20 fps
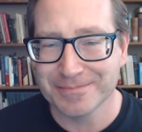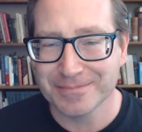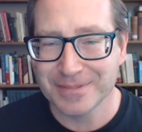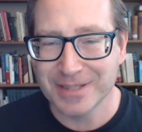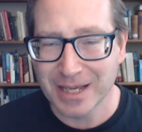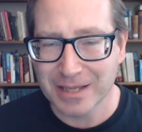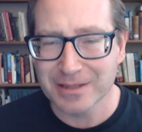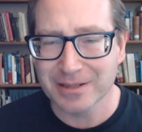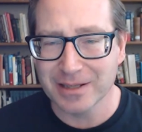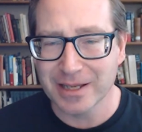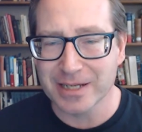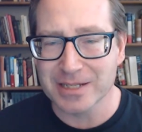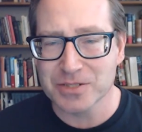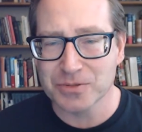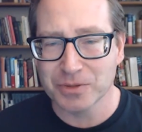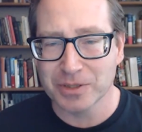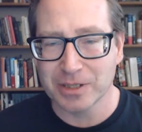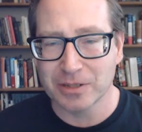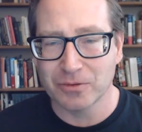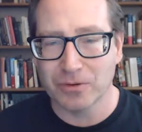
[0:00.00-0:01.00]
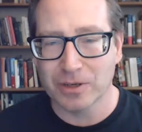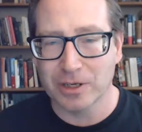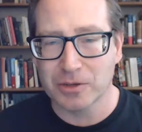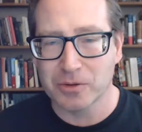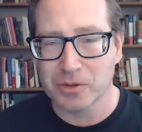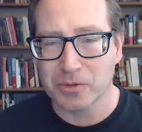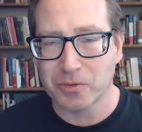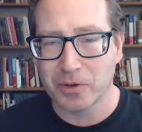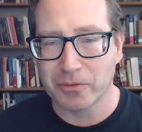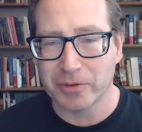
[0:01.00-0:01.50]
Nonetheless, we're going to work
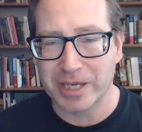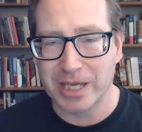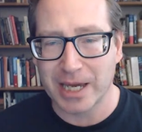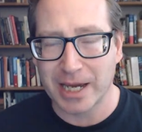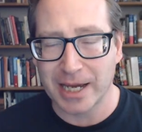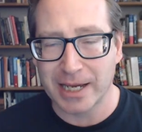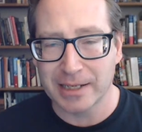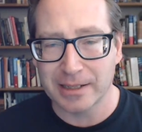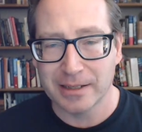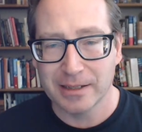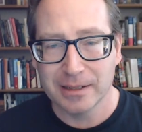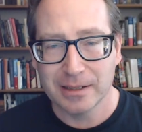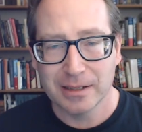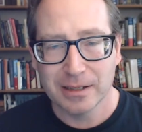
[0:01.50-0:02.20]
with what we got.